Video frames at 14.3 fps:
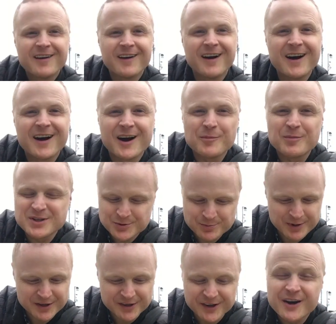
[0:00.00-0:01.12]
Ah, much
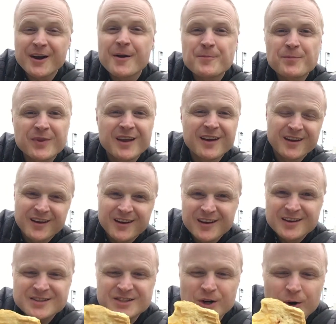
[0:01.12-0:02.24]
better.
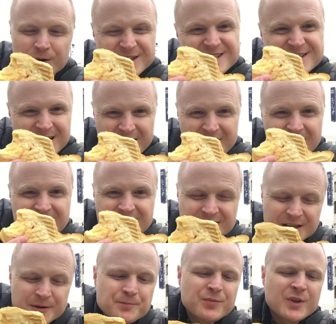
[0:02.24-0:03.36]
So this
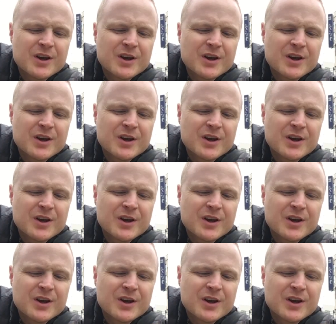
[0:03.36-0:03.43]
taiyaki,